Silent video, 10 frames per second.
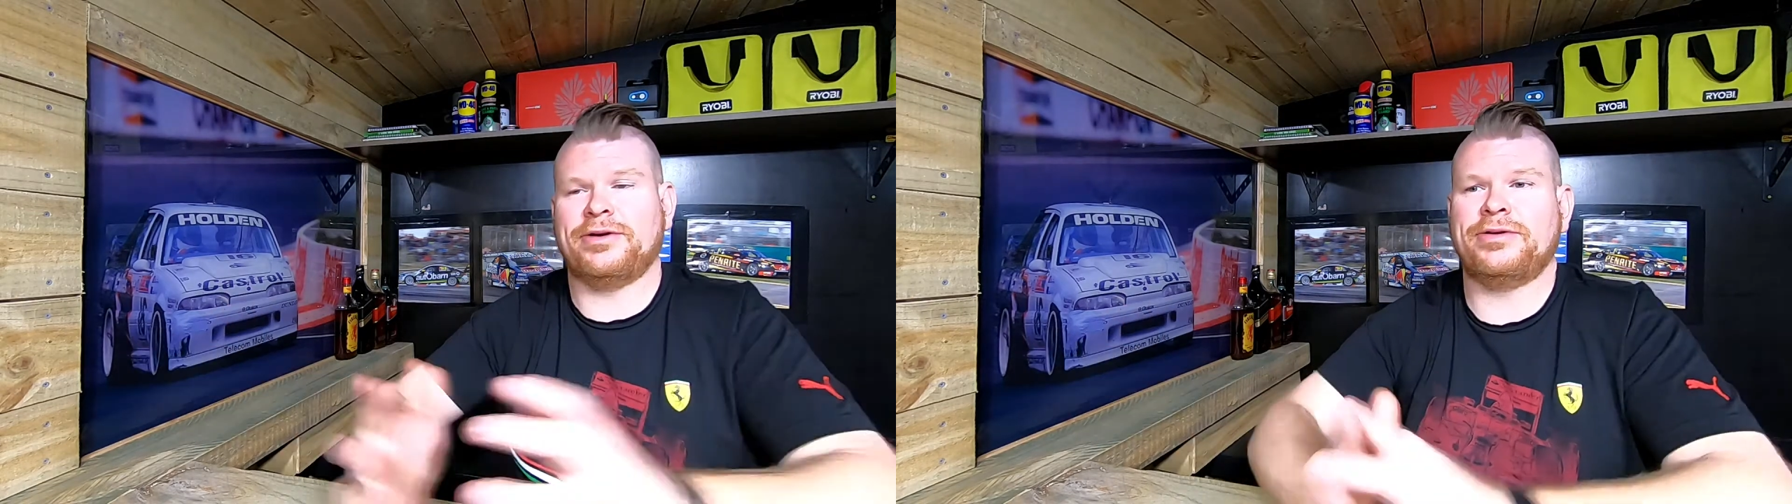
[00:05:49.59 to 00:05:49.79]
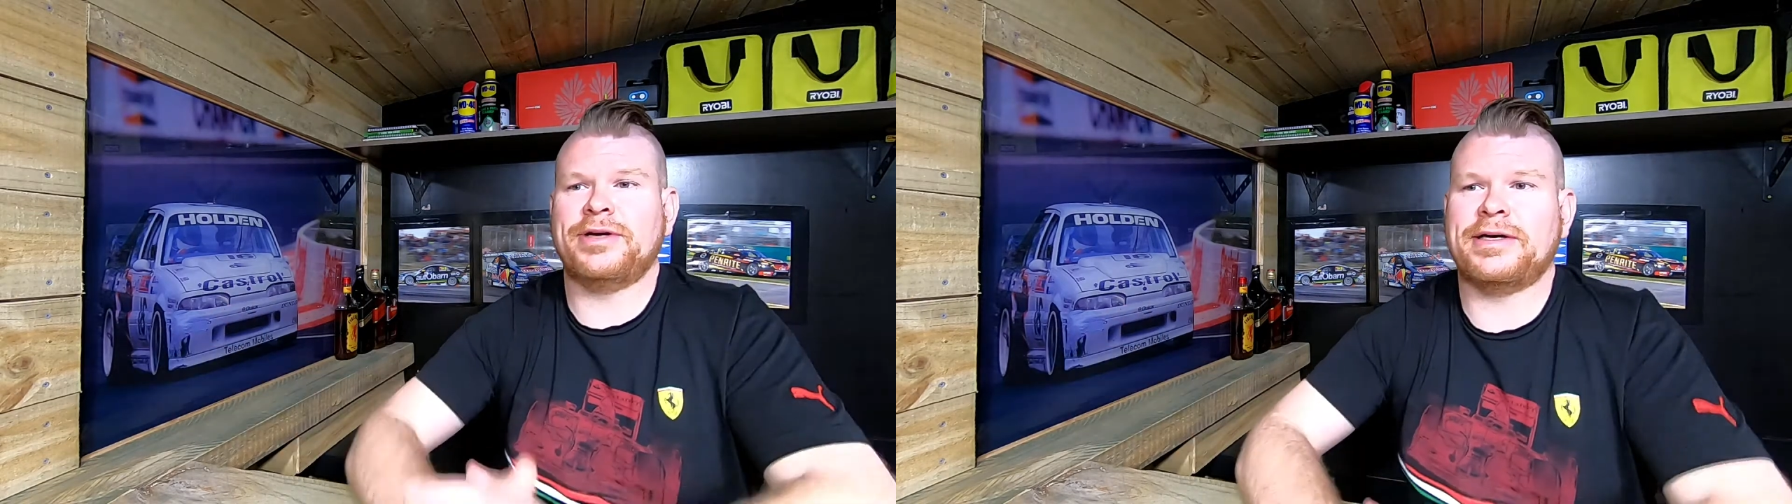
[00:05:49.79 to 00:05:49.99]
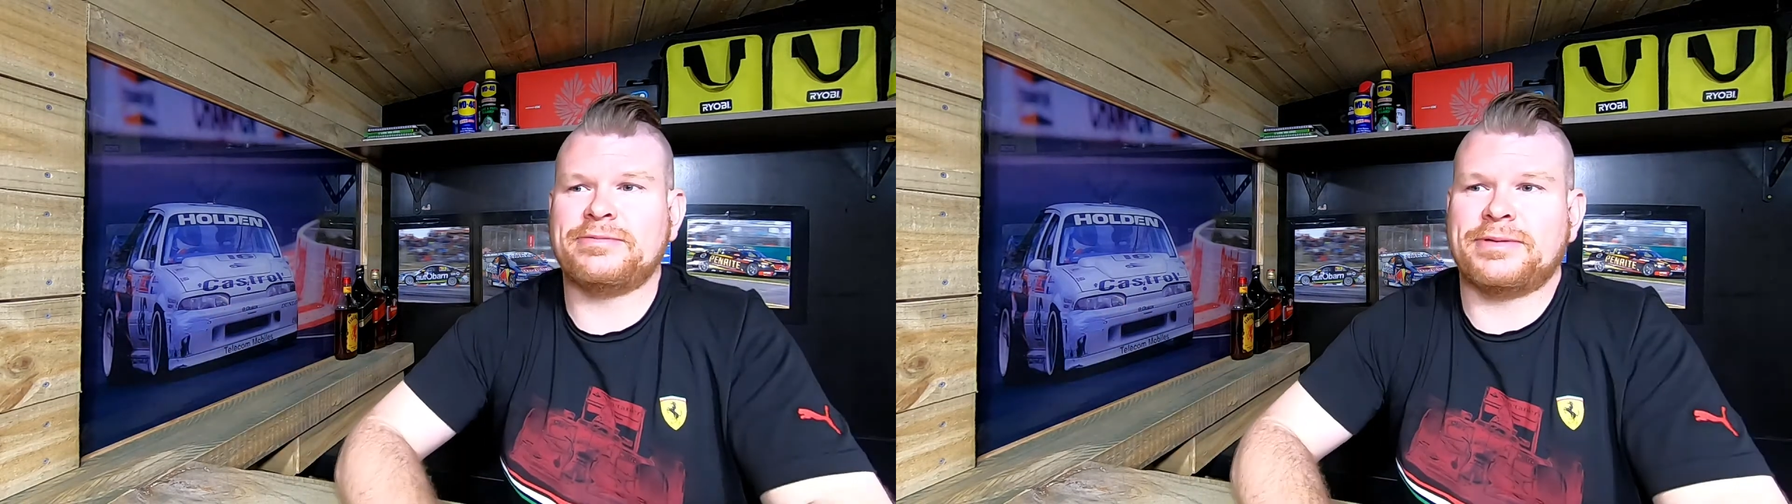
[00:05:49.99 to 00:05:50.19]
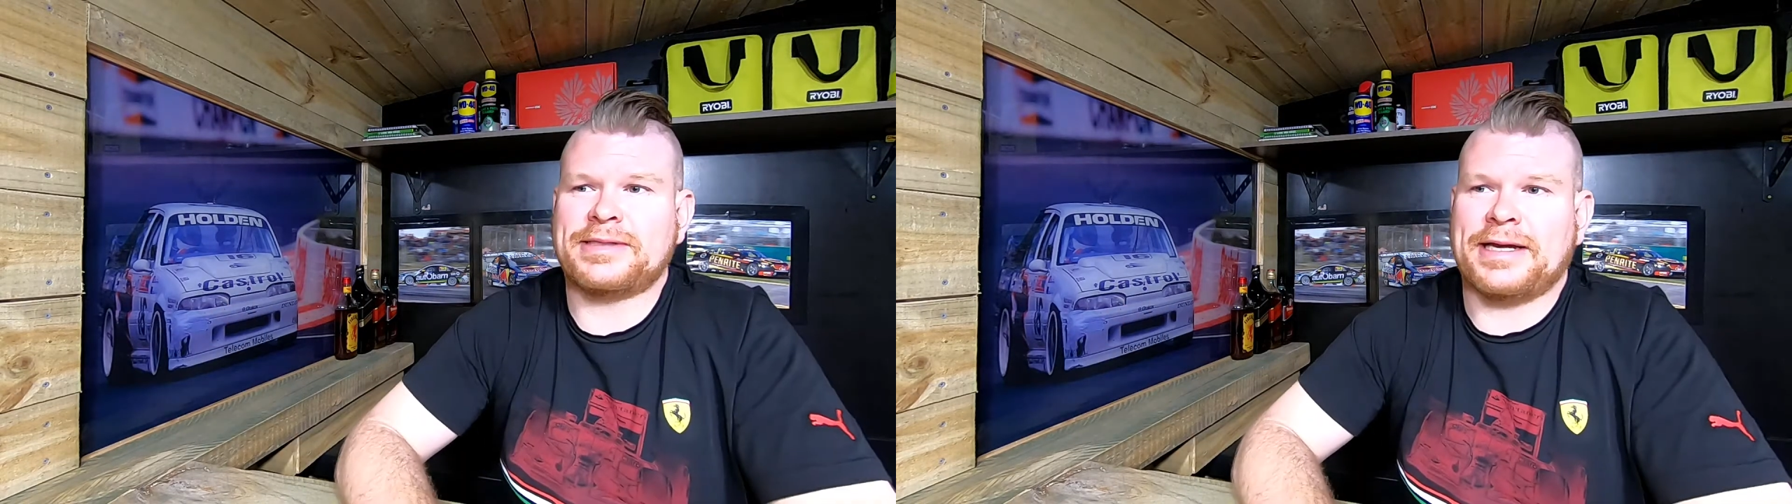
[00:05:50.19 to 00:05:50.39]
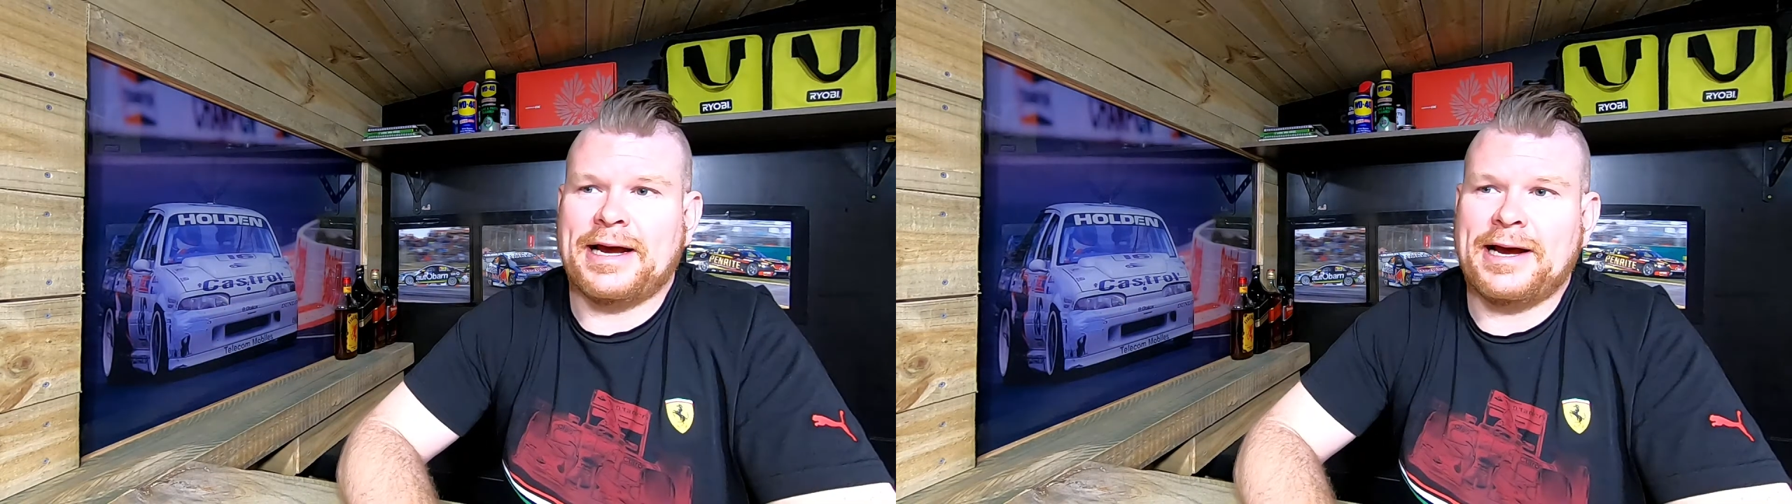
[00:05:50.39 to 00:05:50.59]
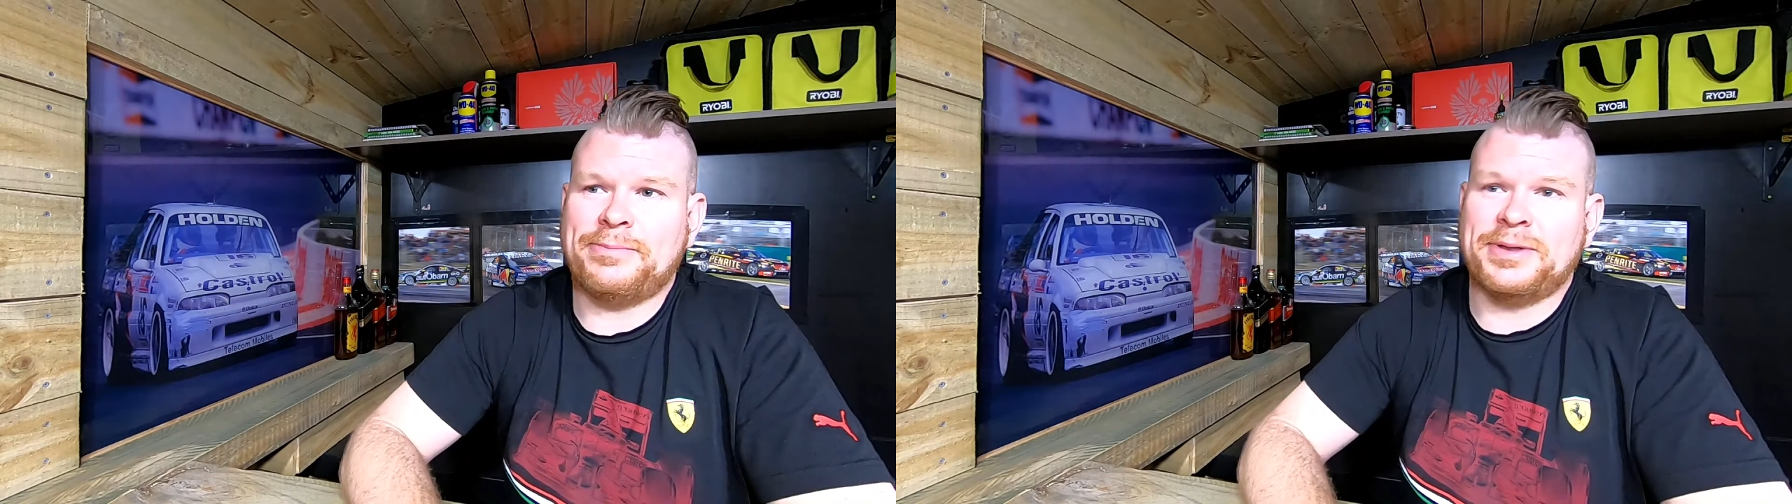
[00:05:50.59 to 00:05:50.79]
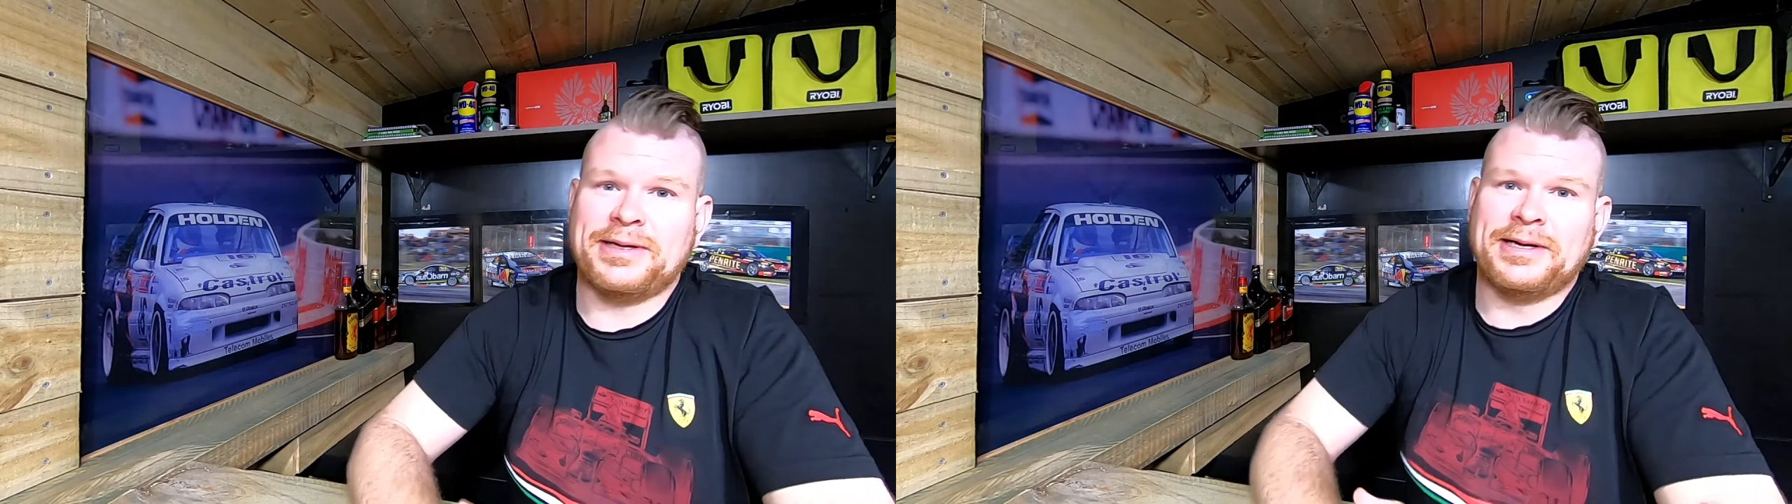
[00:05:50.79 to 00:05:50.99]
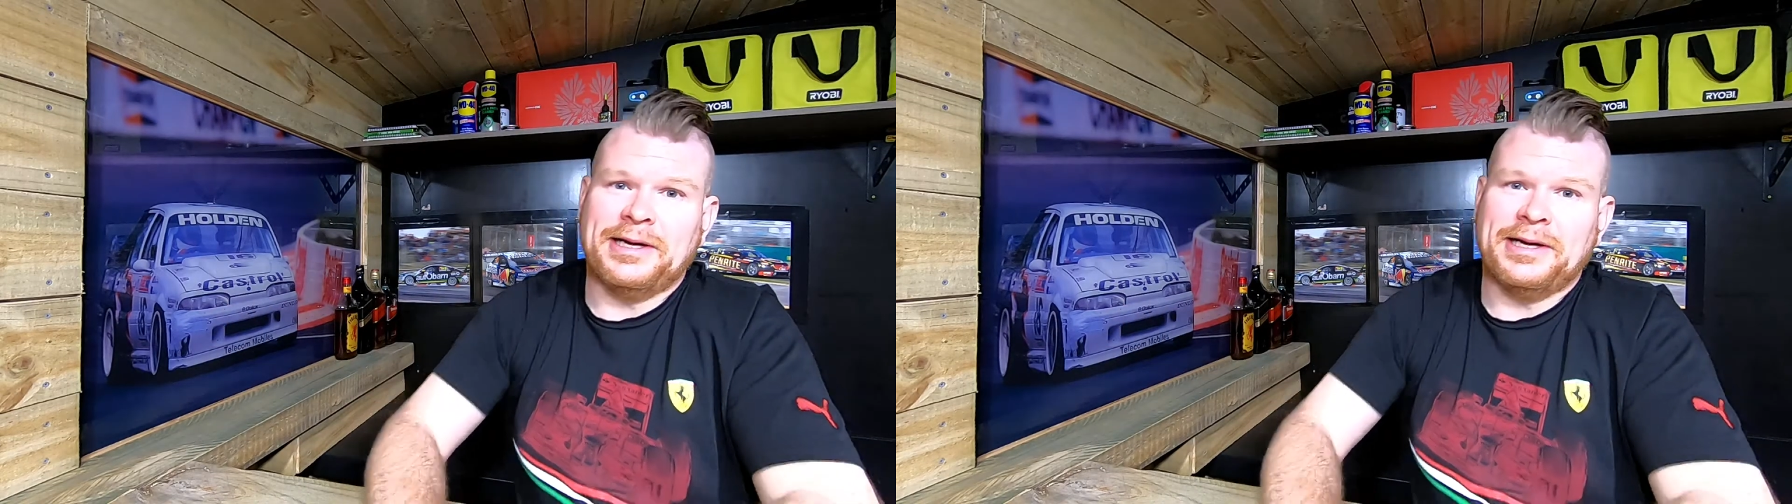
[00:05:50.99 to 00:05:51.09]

Who knows what's going to happen?